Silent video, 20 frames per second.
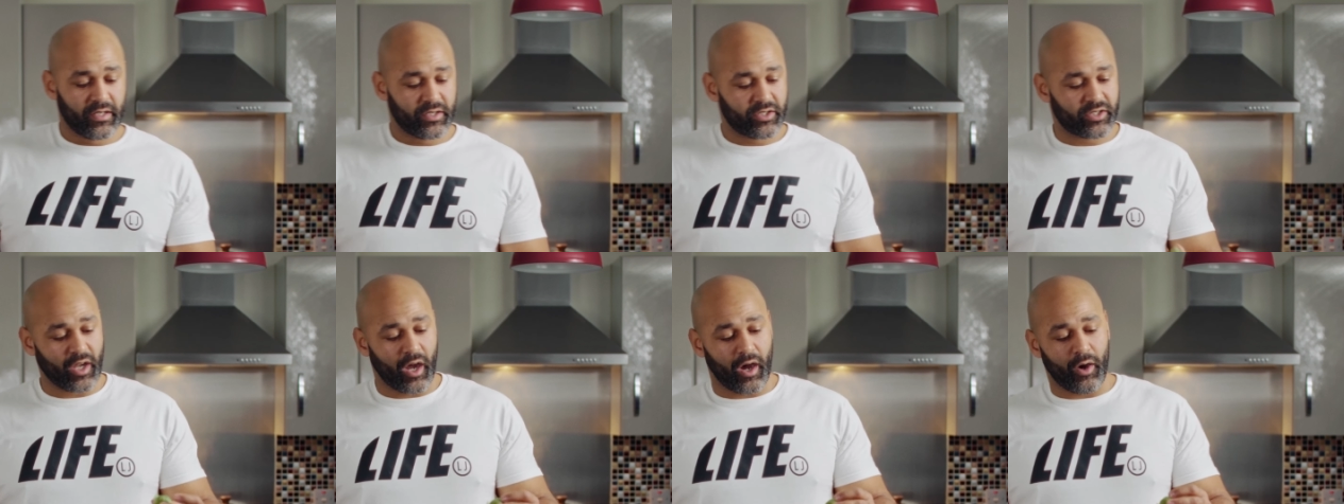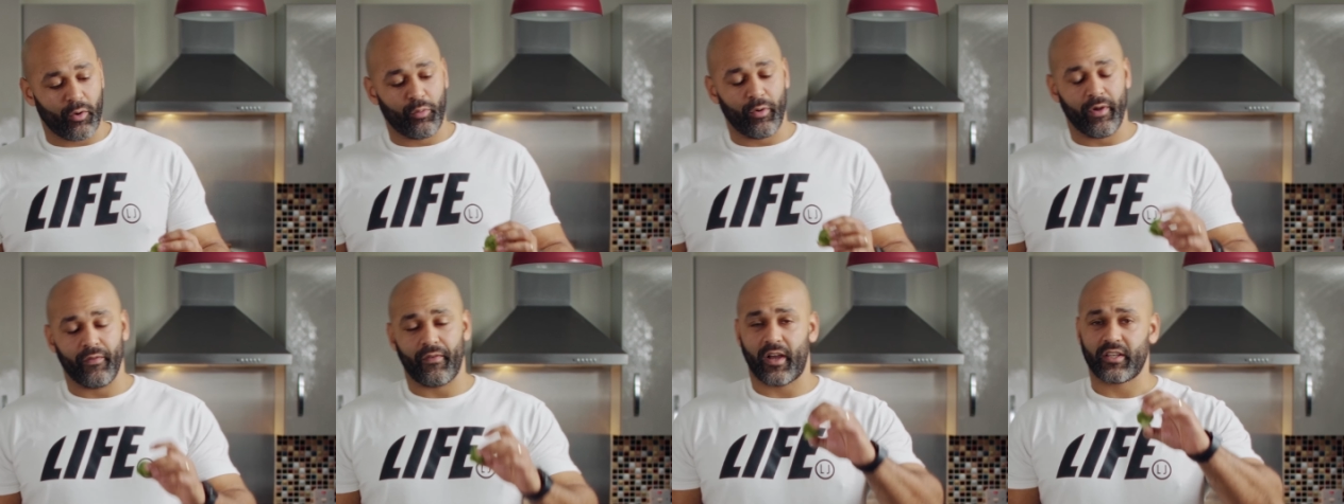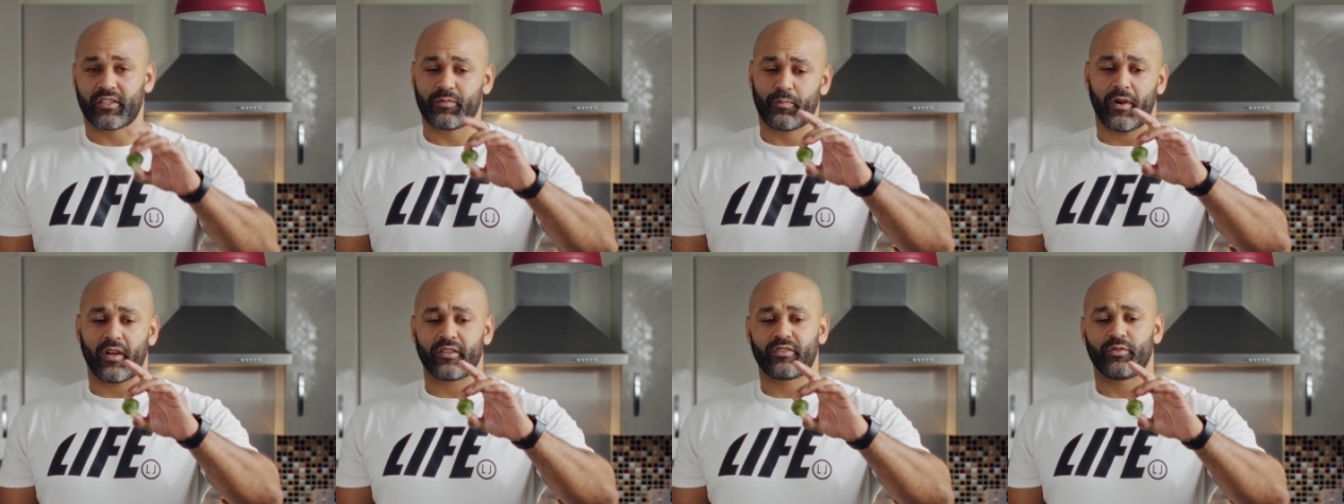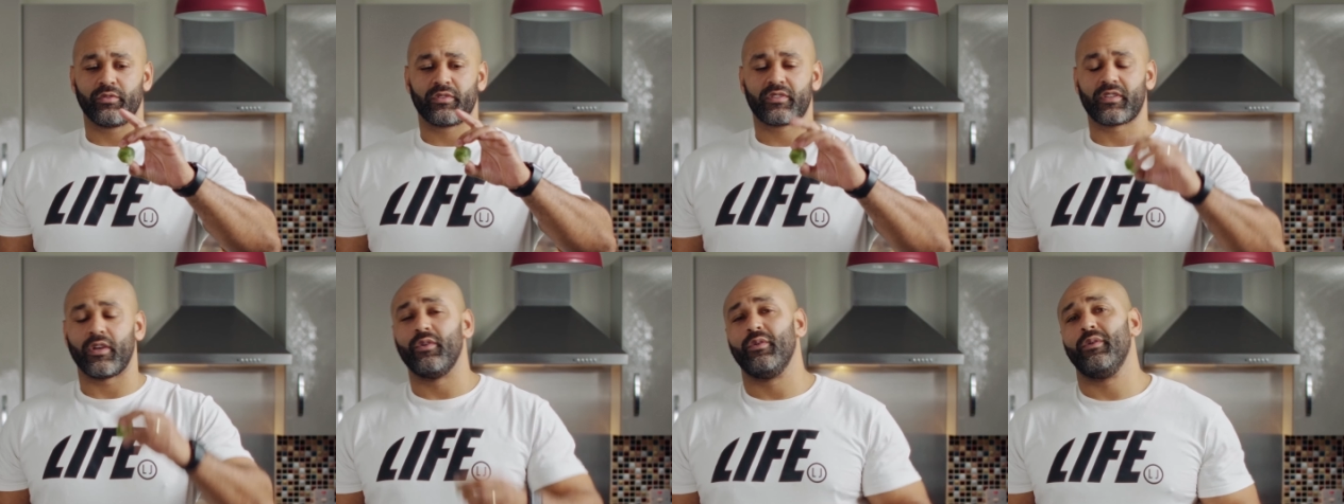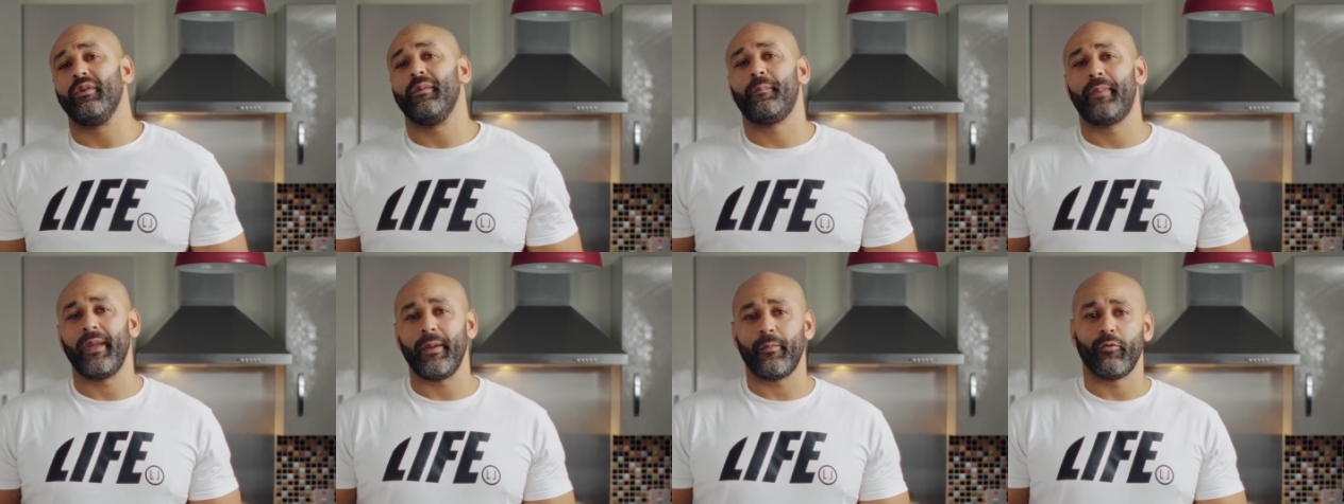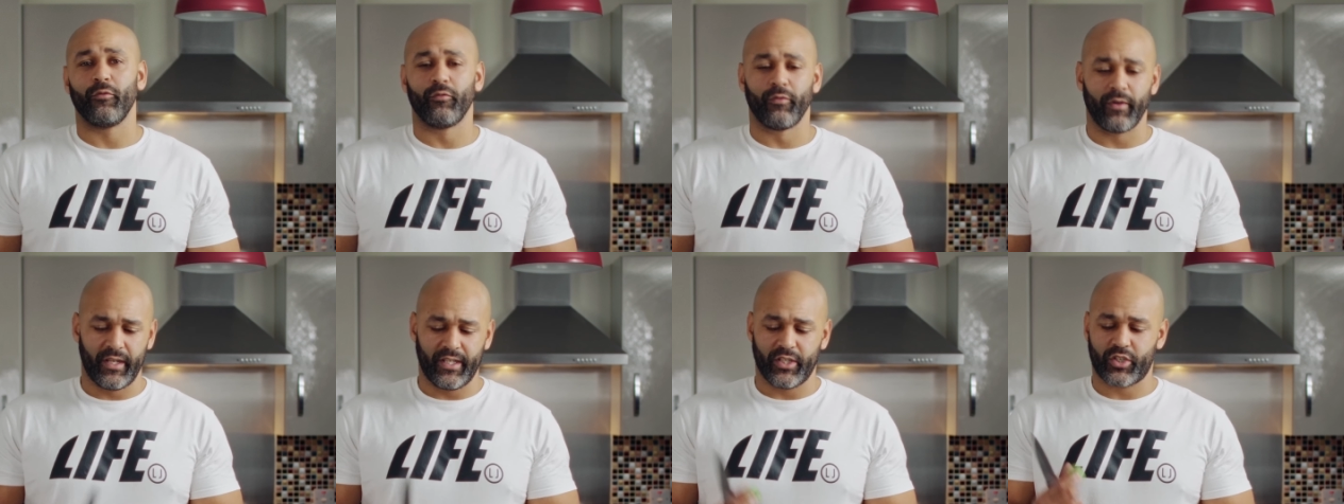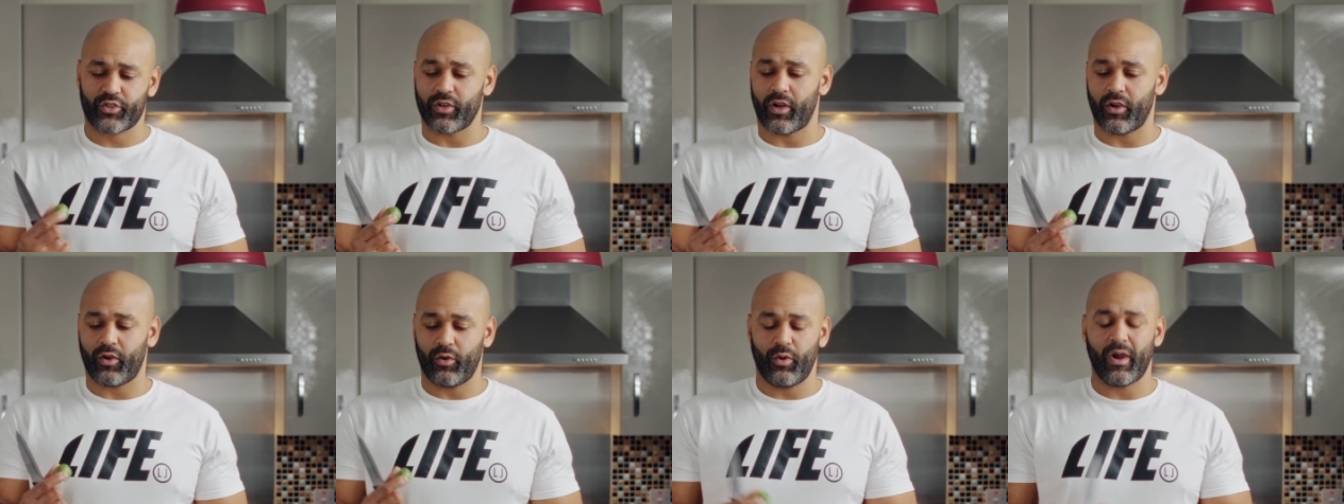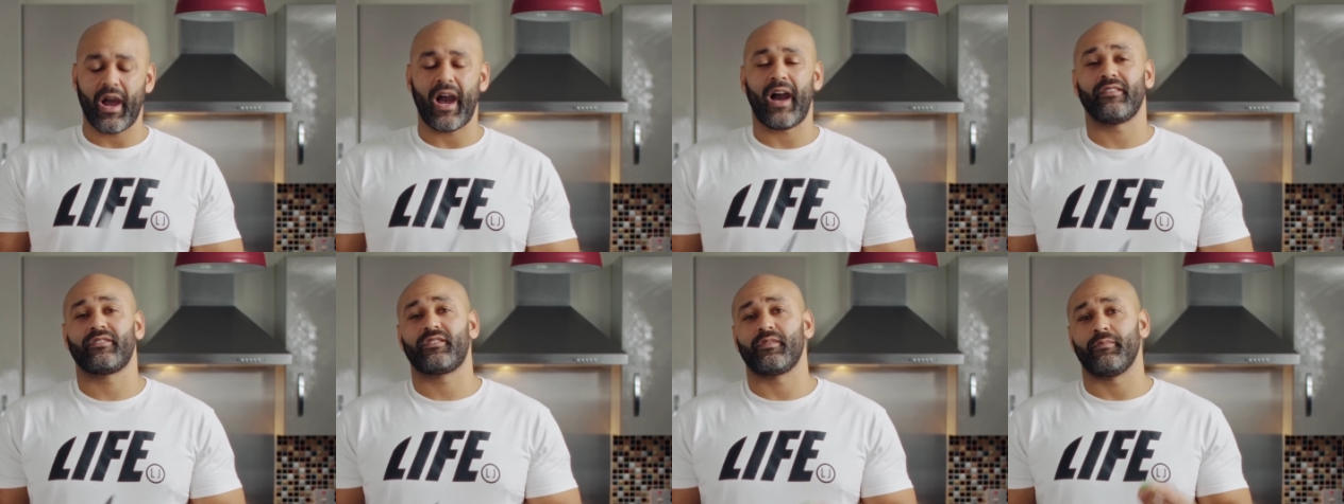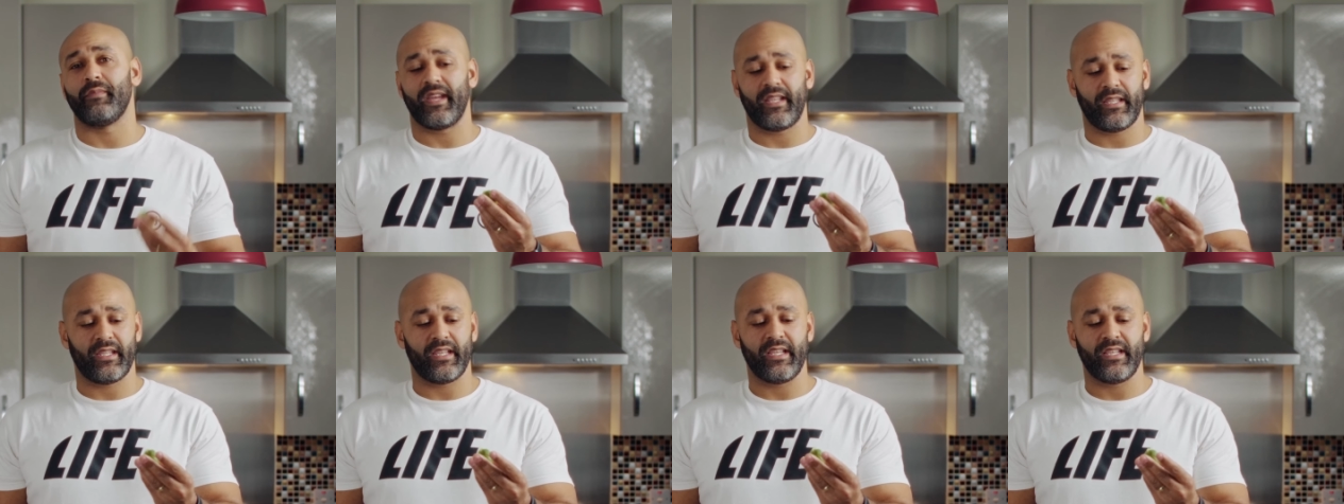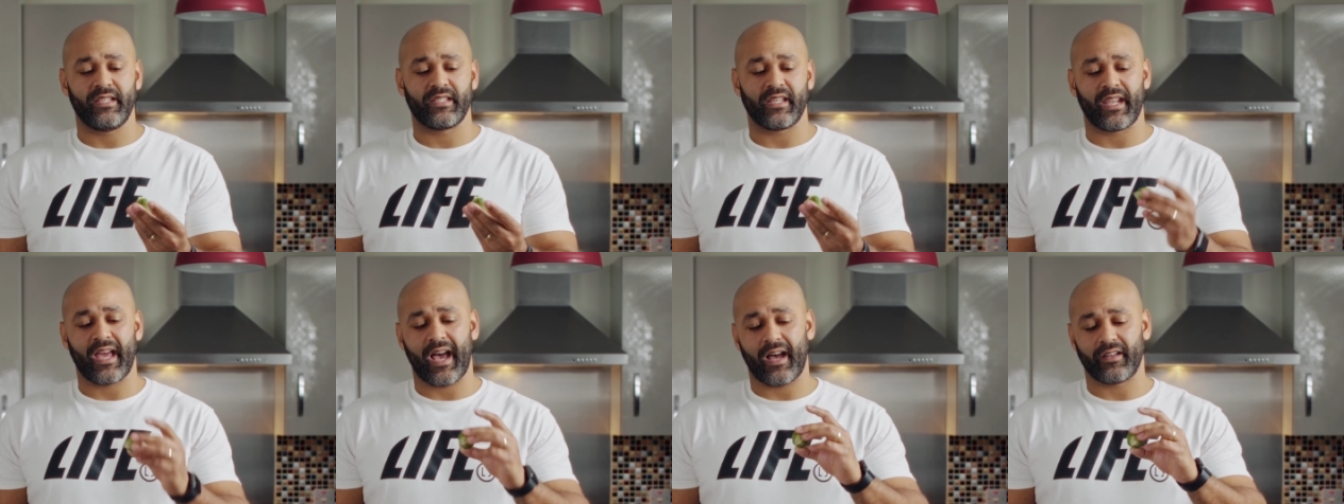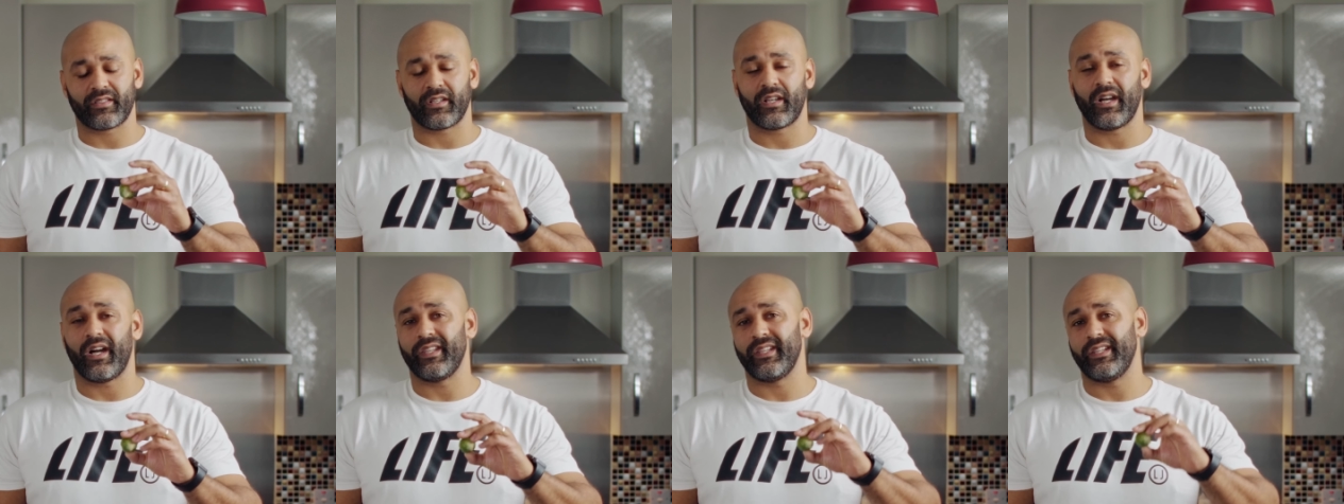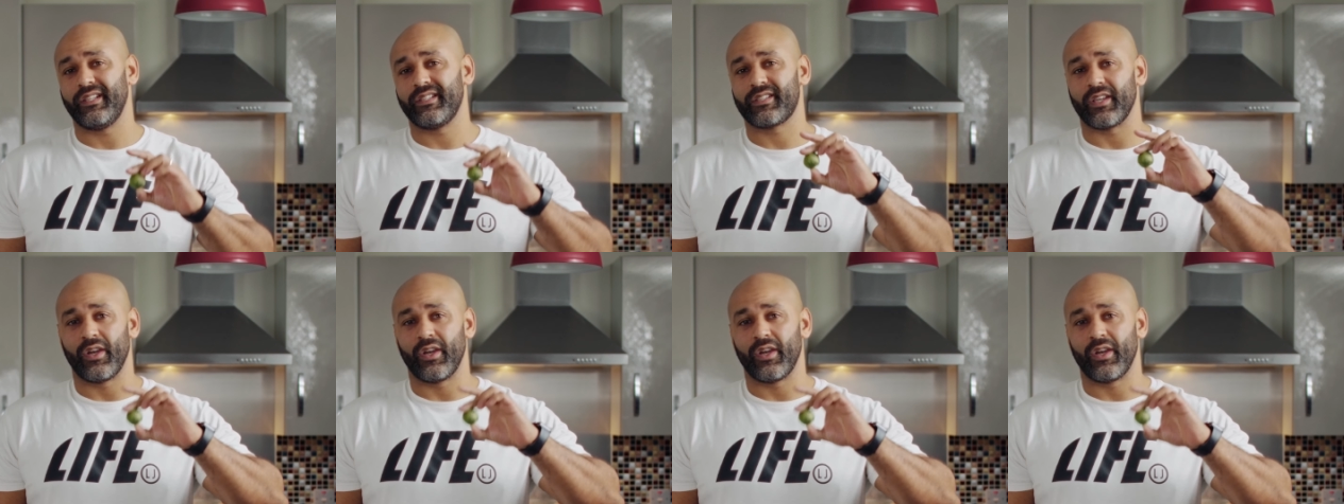start off with our Brussels. So people really struggle how to make these and how to cut these,